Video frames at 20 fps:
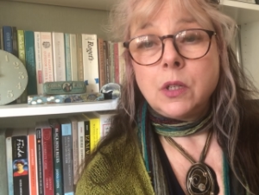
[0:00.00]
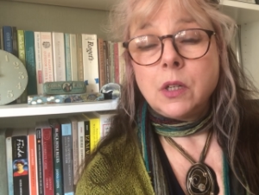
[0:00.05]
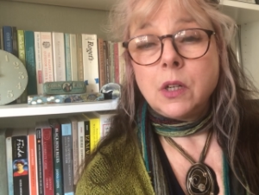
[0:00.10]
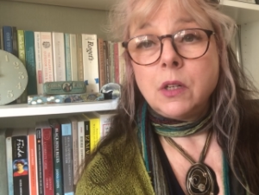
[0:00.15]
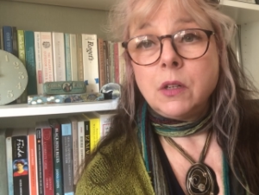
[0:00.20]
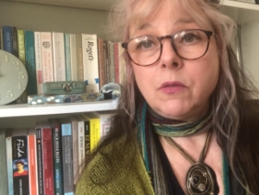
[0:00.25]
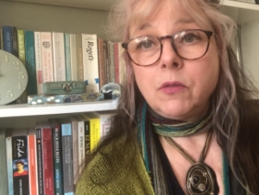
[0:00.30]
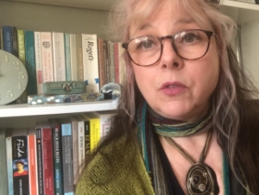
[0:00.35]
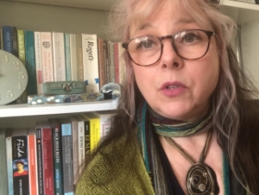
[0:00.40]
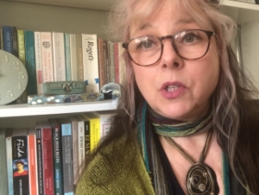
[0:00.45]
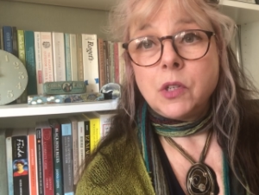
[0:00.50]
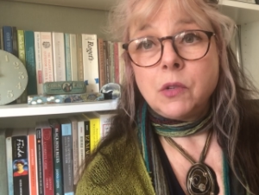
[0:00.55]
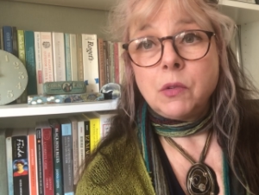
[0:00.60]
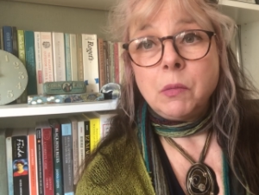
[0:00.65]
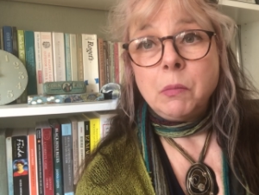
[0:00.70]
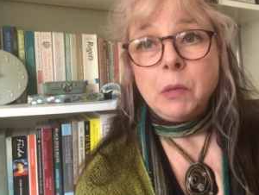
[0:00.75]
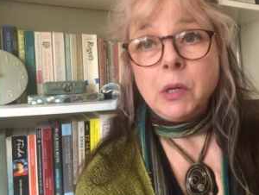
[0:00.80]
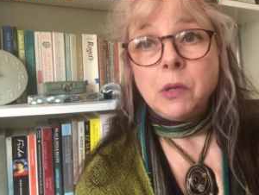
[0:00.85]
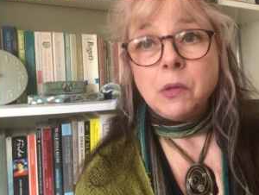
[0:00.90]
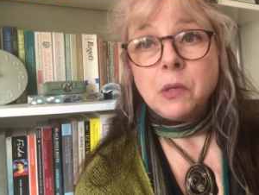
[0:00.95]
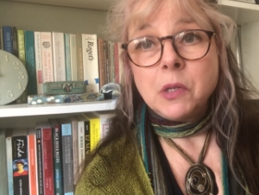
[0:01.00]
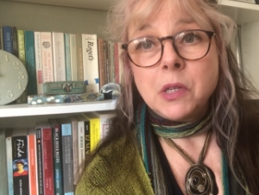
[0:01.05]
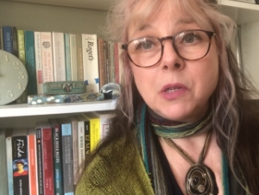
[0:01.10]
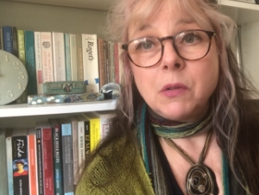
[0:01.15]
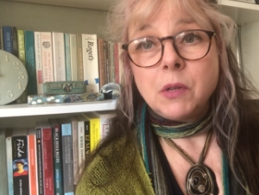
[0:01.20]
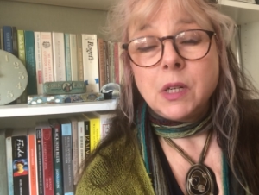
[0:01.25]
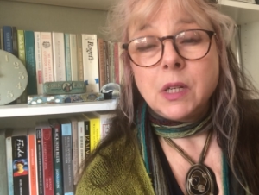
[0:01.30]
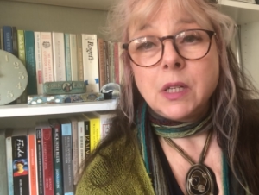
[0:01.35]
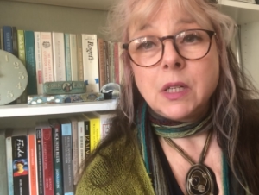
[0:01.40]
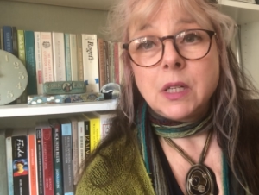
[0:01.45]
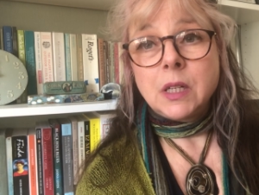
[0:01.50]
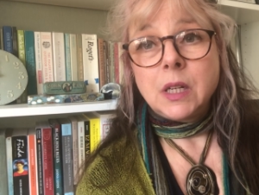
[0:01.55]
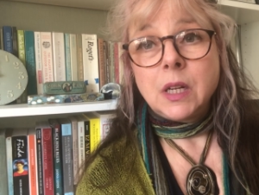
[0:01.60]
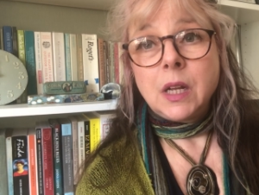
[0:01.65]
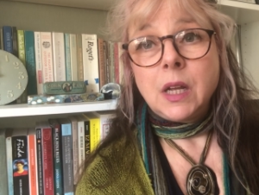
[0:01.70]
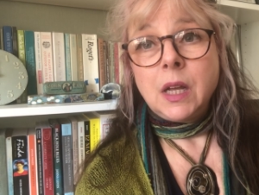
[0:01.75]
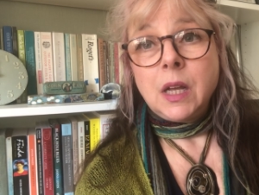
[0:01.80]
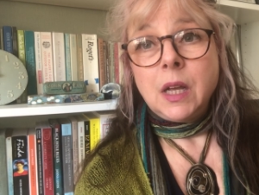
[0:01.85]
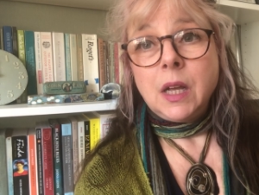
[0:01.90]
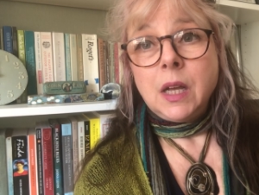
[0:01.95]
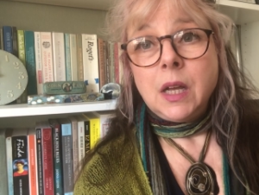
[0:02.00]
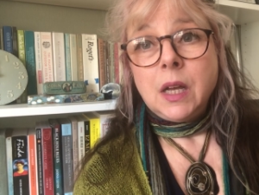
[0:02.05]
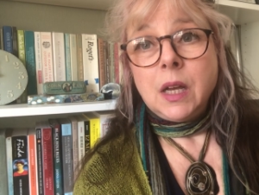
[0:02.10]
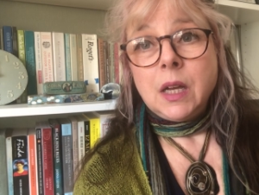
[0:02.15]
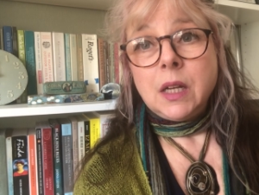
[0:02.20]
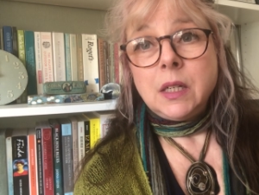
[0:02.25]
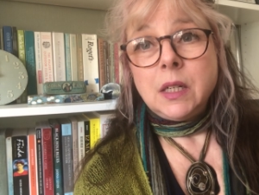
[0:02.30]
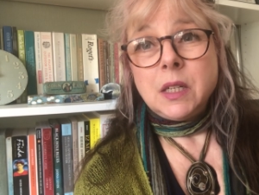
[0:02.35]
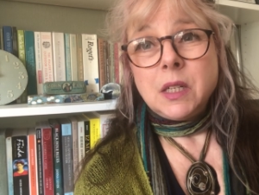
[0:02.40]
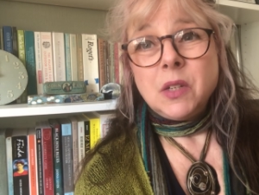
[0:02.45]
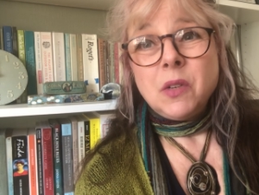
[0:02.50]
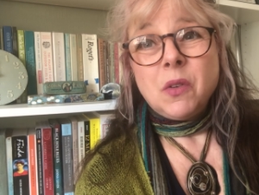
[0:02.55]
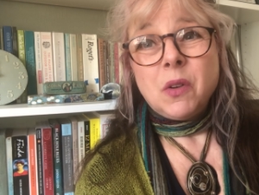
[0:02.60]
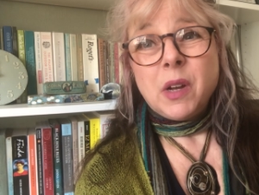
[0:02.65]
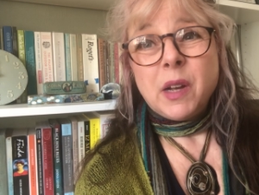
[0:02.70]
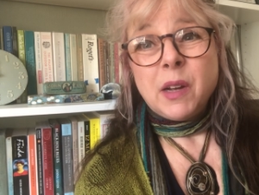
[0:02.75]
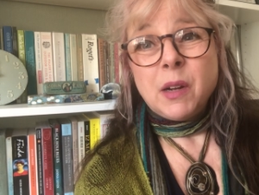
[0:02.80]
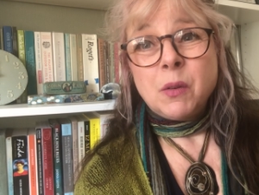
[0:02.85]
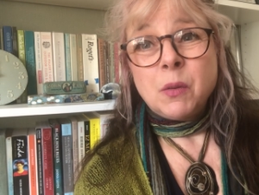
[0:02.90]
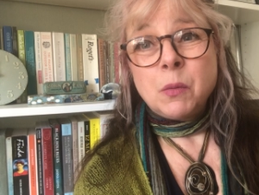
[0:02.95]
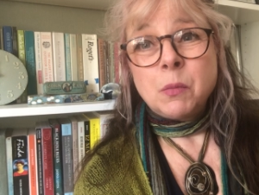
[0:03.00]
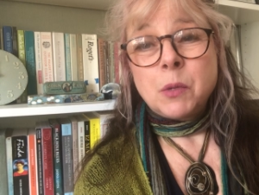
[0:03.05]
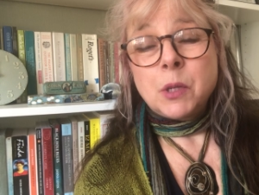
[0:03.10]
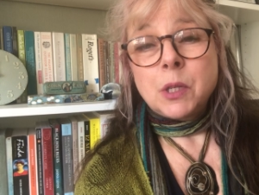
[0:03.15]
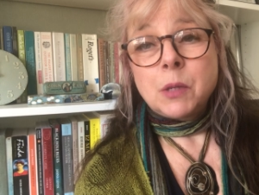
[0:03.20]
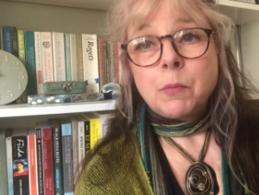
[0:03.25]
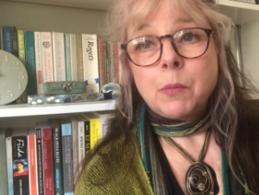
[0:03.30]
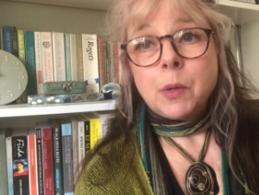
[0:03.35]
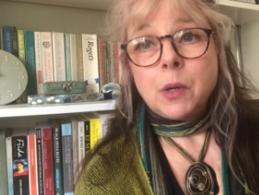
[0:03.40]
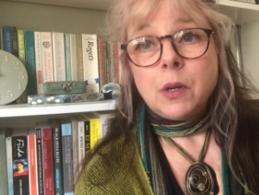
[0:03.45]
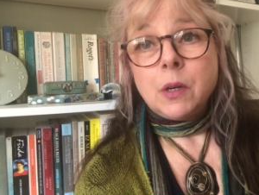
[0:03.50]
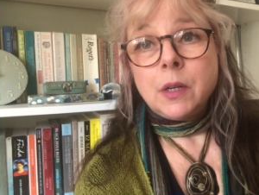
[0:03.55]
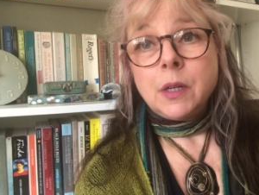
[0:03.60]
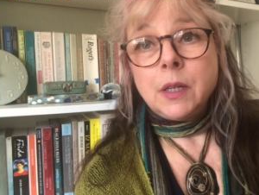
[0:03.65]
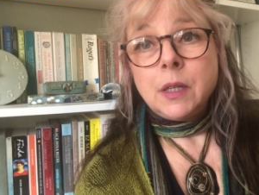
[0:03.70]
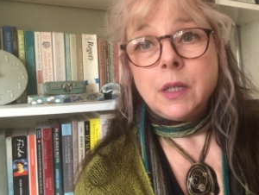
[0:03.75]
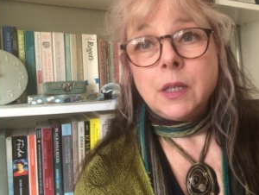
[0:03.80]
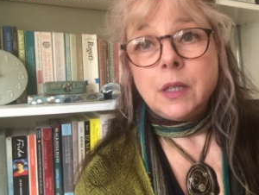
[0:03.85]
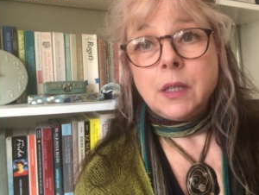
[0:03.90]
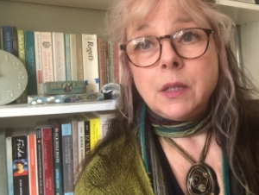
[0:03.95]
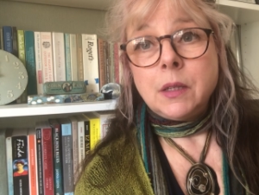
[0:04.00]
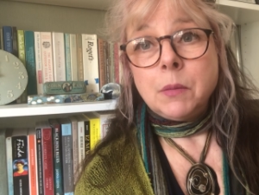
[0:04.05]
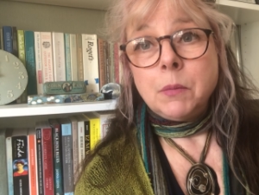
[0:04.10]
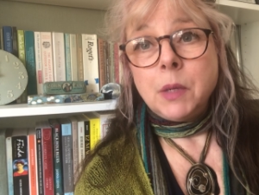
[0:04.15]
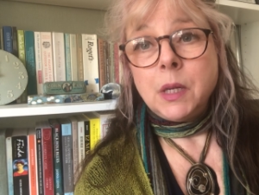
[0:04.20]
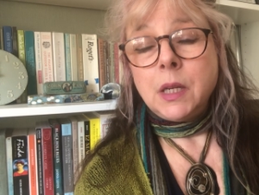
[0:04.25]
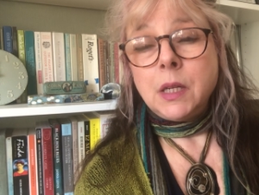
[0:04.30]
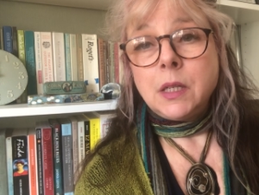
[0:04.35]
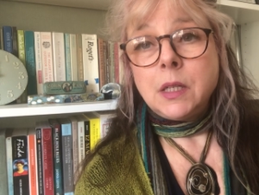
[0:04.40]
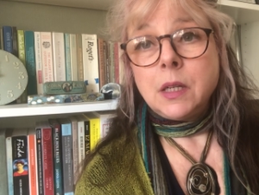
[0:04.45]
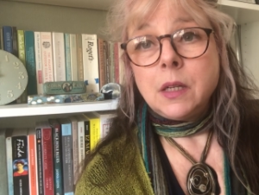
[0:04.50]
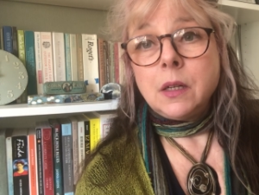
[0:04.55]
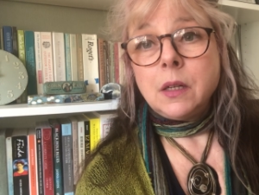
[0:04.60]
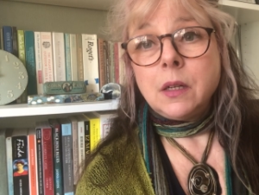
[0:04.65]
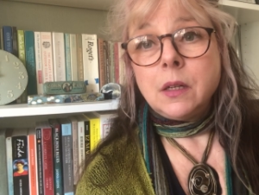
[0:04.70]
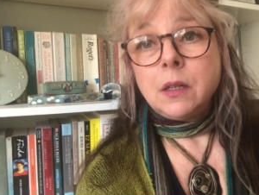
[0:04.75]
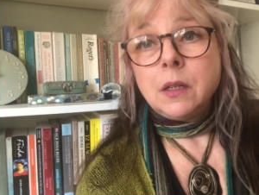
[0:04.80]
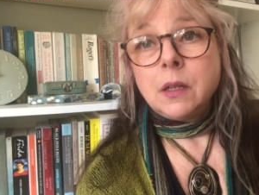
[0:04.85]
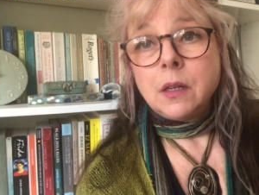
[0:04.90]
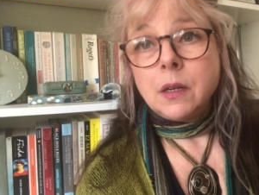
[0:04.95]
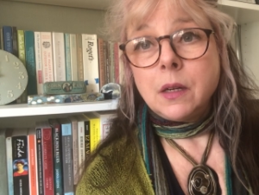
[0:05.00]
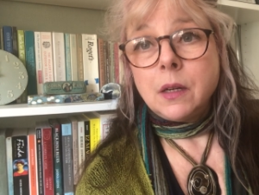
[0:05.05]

None of us are immune to it and it's not helped by the media.